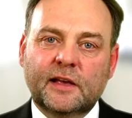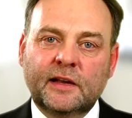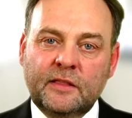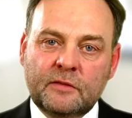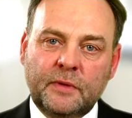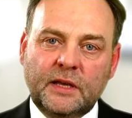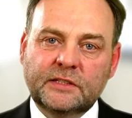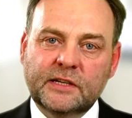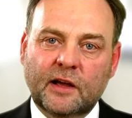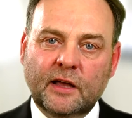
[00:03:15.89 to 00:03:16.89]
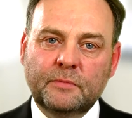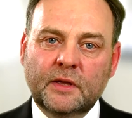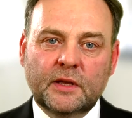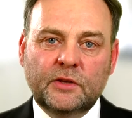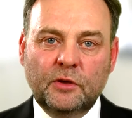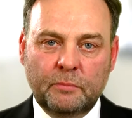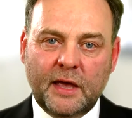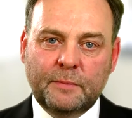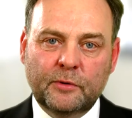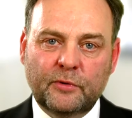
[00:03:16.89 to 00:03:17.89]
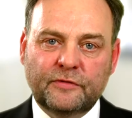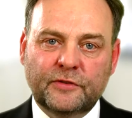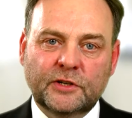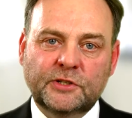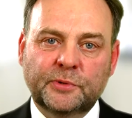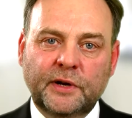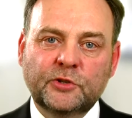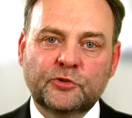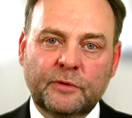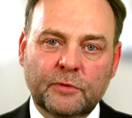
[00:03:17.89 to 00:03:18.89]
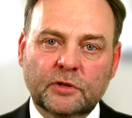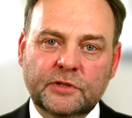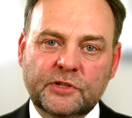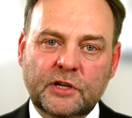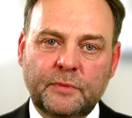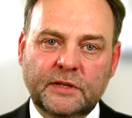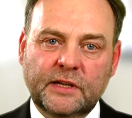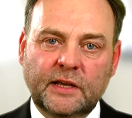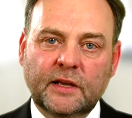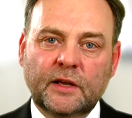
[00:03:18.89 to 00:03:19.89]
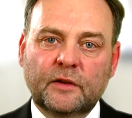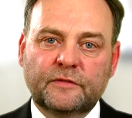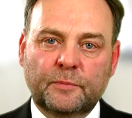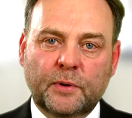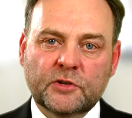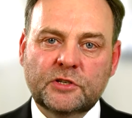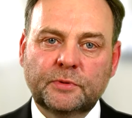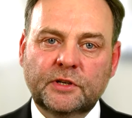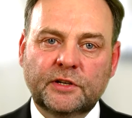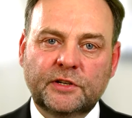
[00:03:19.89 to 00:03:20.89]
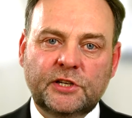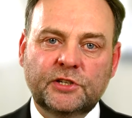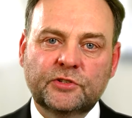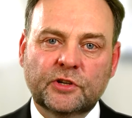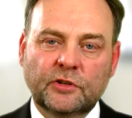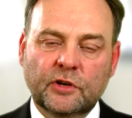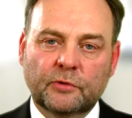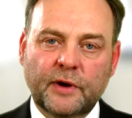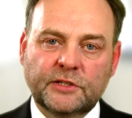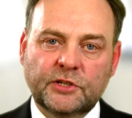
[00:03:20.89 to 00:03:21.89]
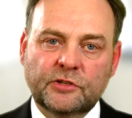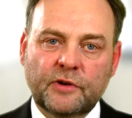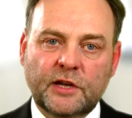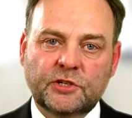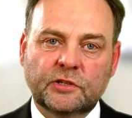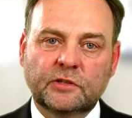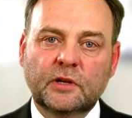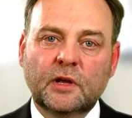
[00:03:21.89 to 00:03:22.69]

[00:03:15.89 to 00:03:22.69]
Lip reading: and in the meantime you may be referred to an interim orders committee for possible conditions on your registration,